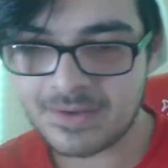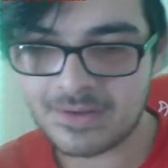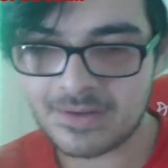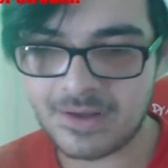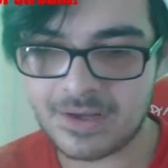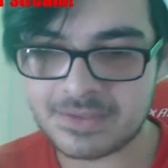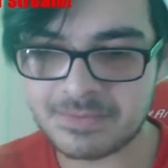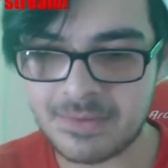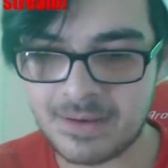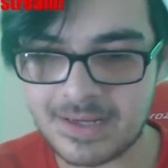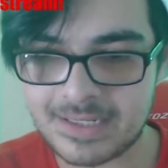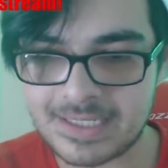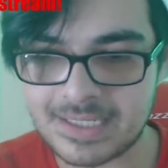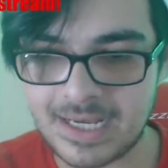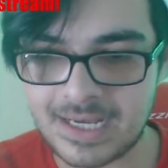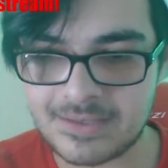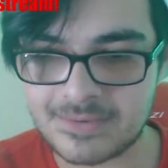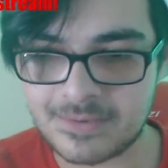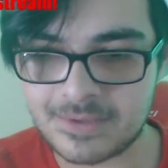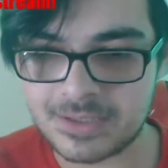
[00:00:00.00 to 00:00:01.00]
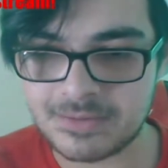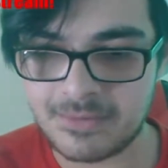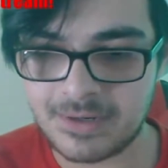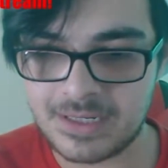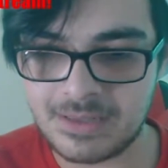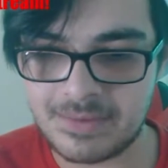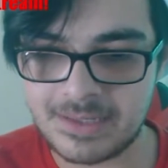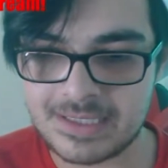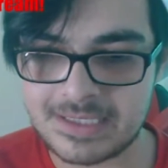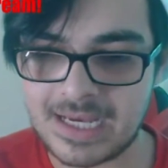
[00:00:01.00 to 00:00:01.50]
That's my casual because of
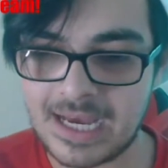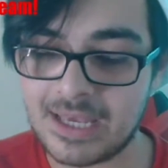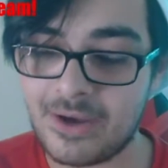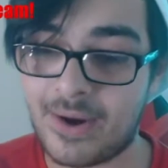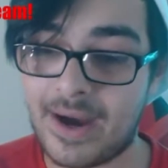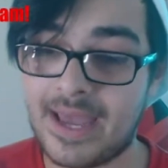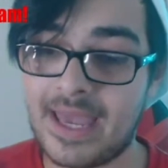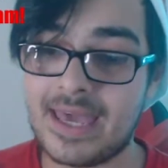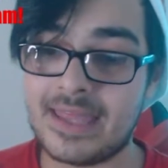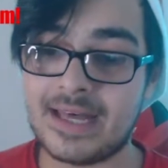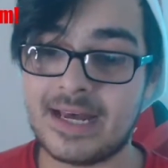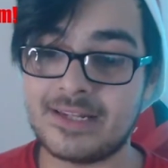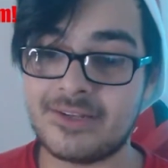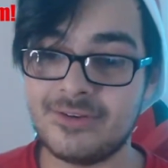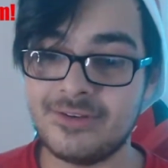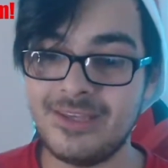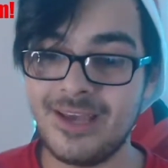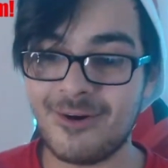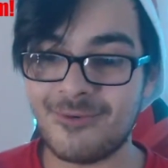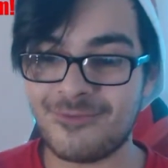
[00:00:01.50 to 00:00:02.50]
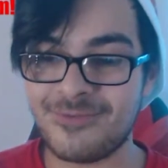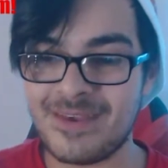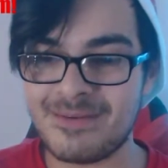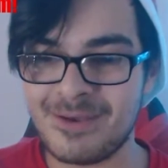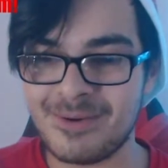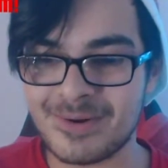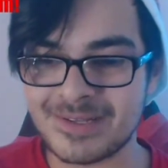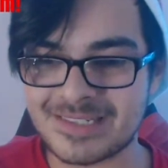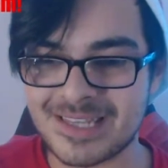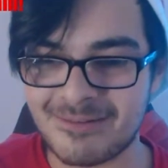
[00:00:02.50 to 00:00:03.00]
money being tight. Yo, I hear that, dude. Yo, Phoebe,
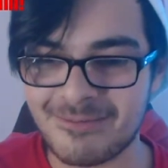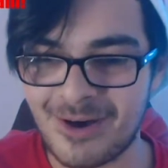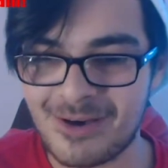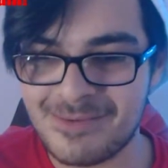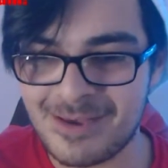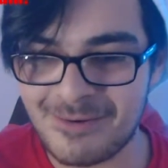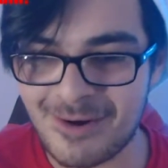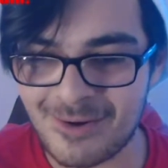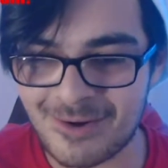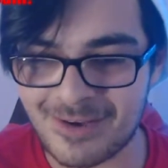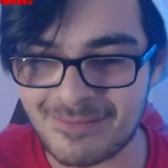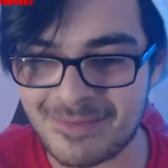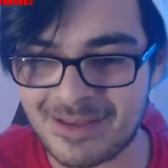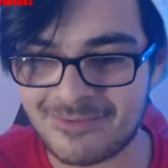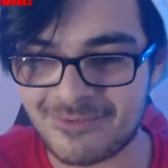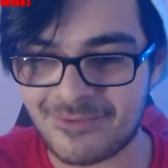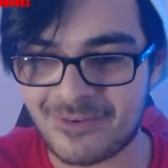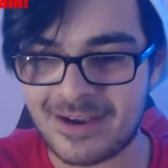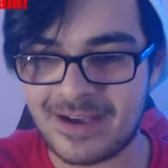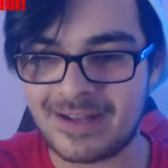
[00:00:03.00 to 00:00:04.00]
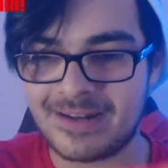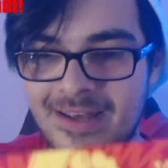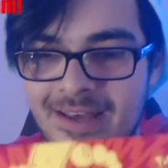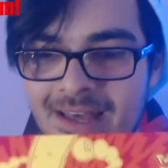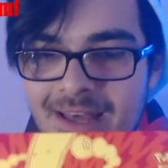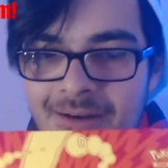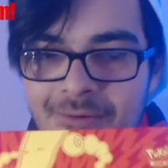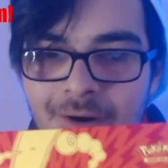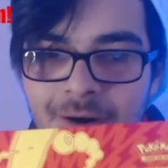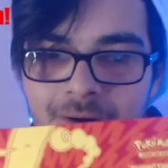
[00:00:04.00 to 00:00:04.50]
what's up, homie? Welcome in, friend.
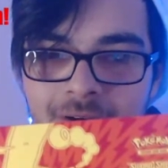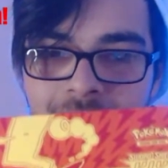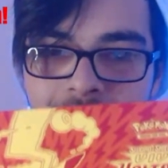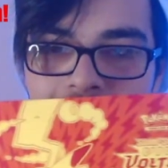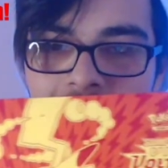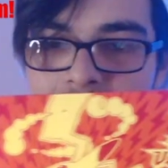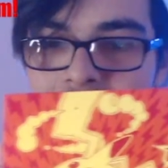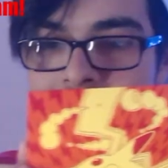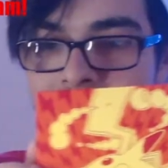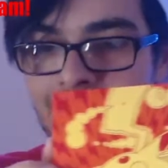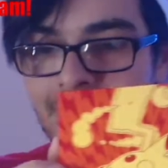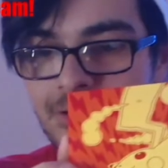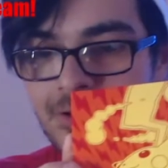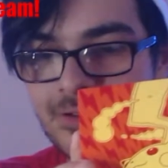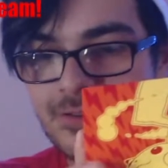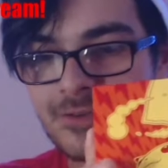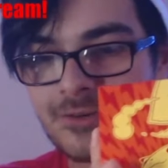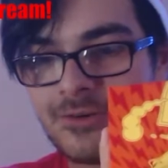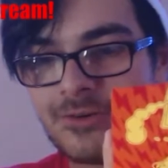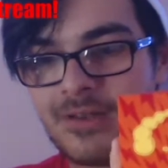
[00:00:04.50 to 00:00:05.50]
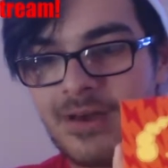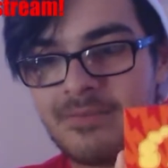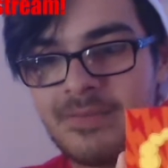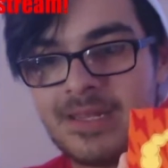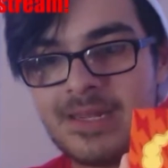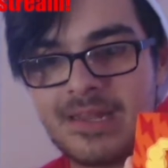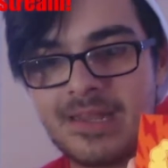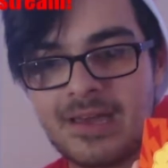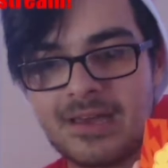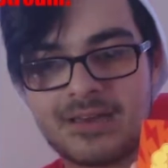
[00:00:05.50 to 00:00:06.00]
Welcome in. I've been good, dude. I'm
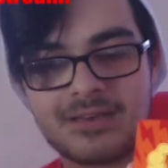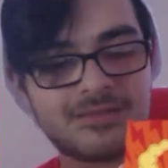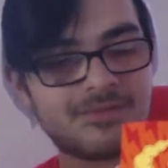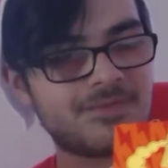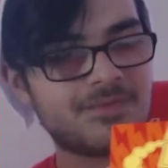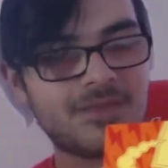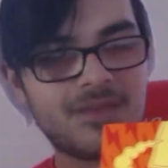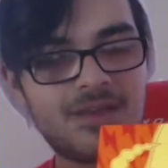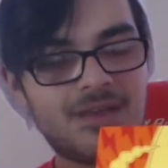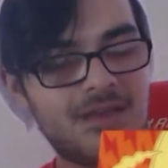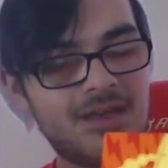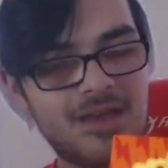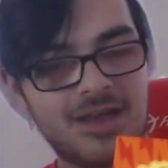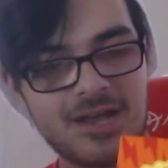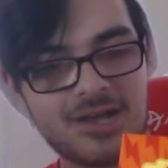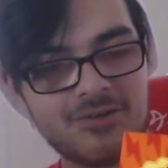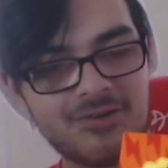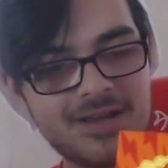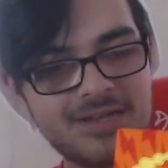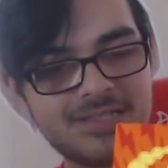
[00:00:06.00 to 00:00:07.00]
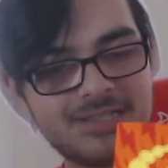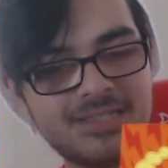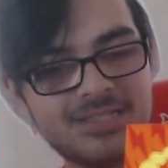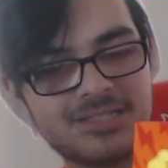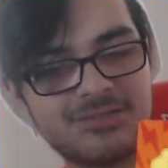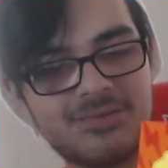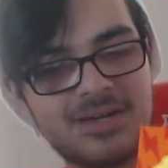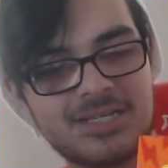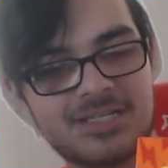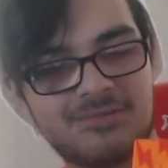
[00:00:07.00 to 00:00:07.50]
in, like, a crazy
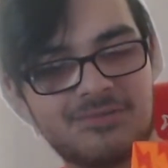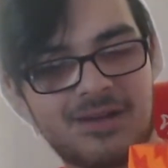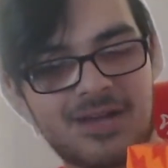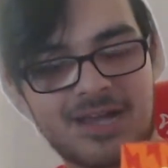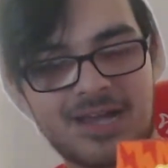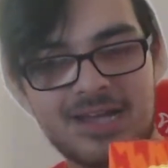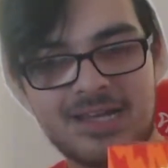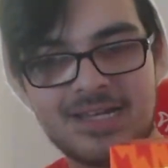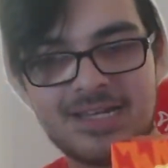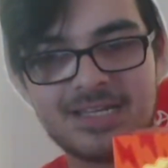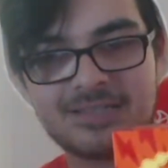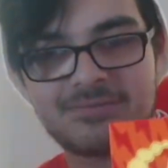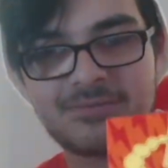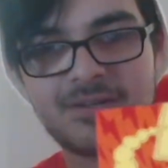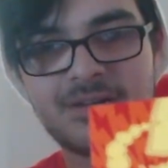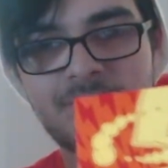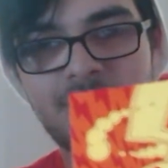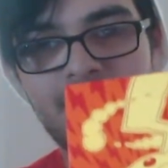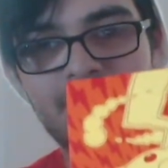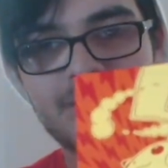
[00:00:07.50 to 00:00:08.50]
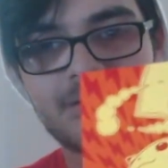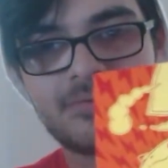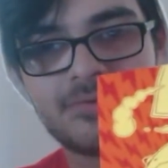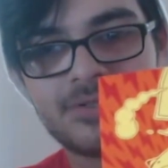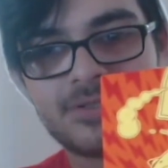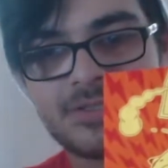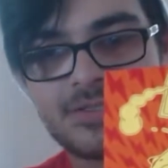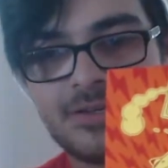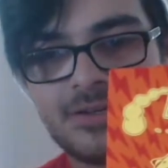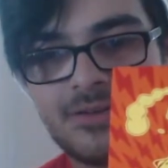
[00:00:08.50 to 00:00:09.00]
situation where I kind of guess we're in a partner
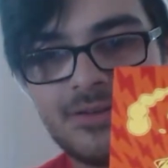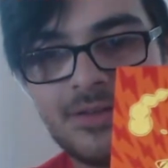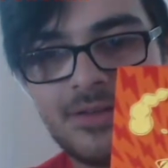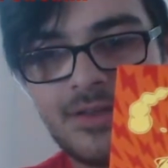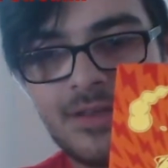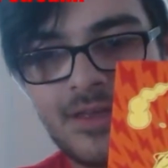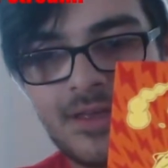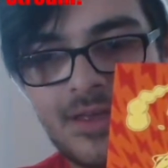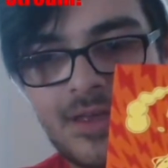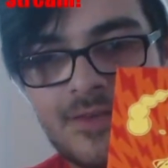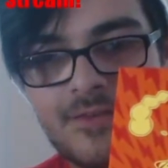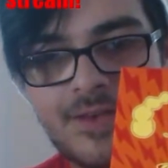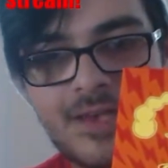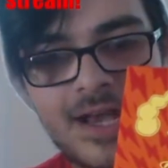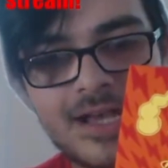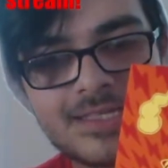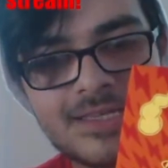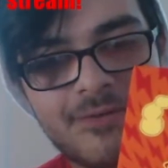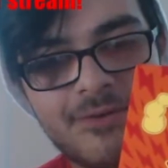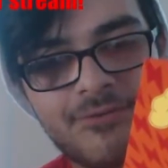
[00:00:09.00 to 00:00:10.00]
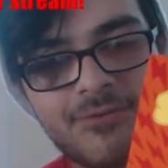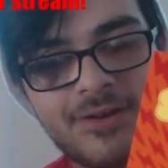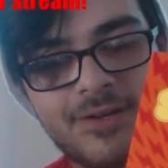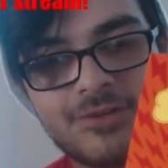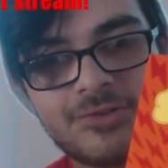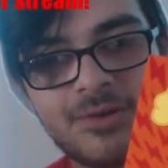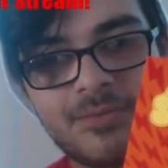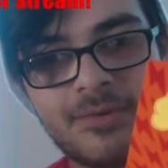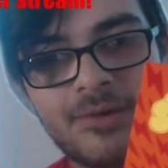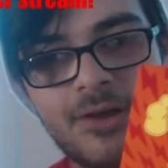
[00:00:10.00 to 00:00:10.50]
push, so... If you guys are ever free to
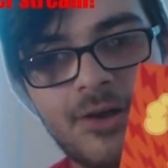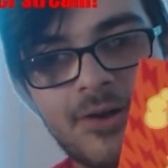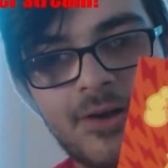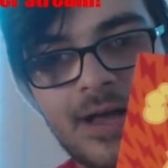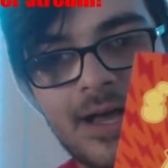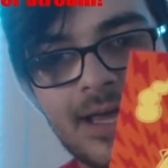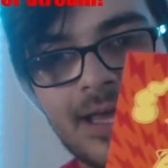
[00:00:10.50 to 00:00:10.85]
drop a log or hang